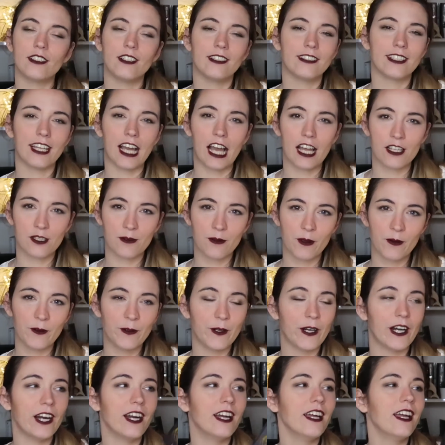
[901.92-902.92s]
Don't ask me
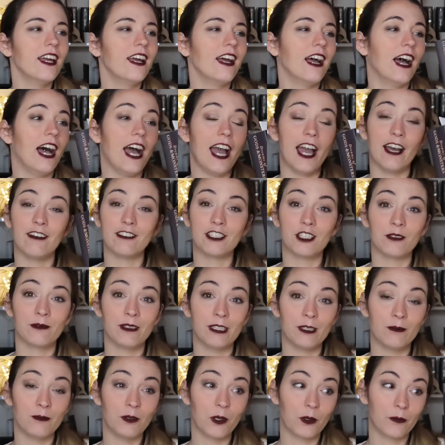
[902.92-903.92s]
why I have so
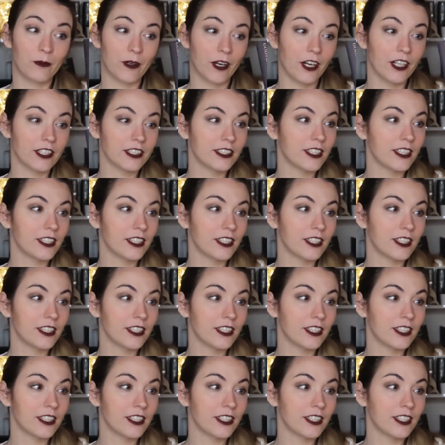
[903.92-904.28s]
many bookmarks,